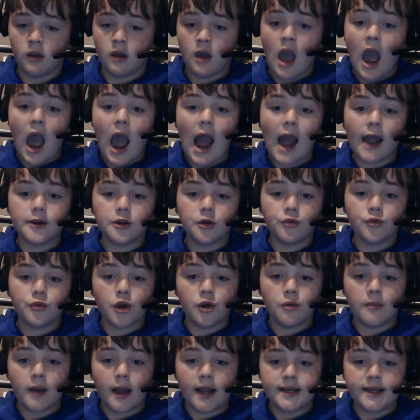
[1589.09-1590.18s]
I don't know
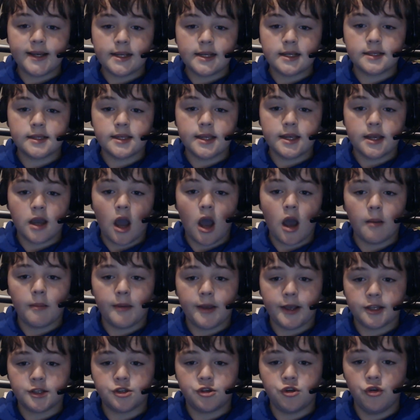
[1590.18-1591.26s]
my DC comic
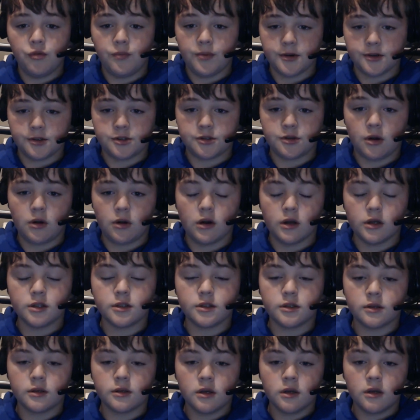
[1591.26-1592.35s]
superstars.
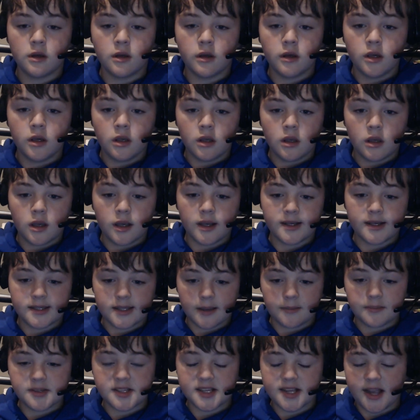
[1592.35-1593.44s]
Except
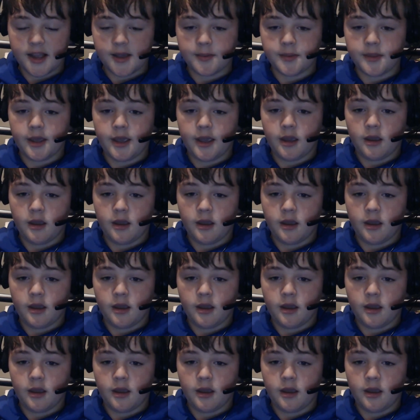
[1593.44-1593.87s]
Stan Lee.